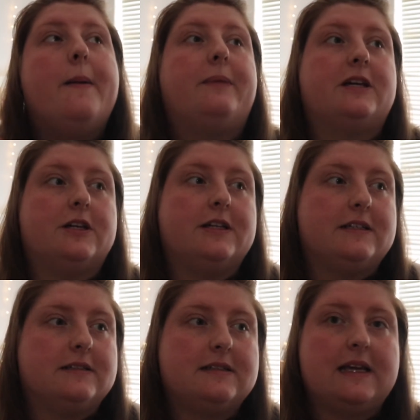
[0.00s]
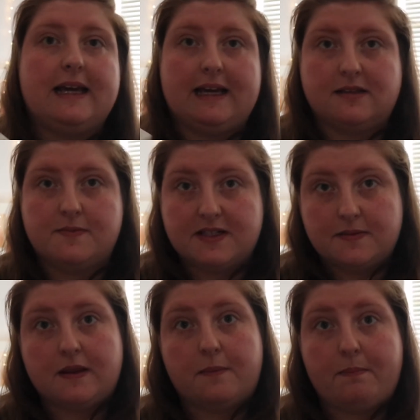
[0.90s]
because it is meant to
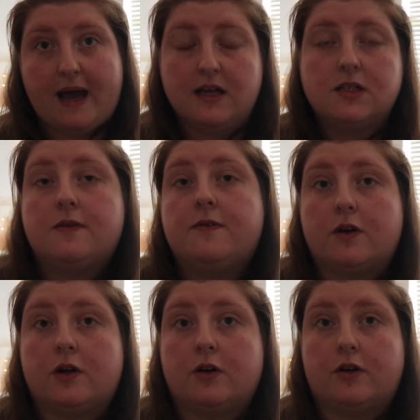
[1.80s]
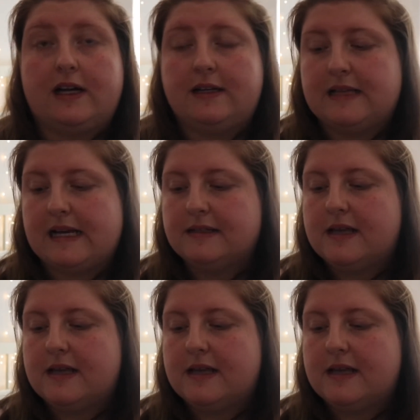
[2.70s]
be the best for cut creases.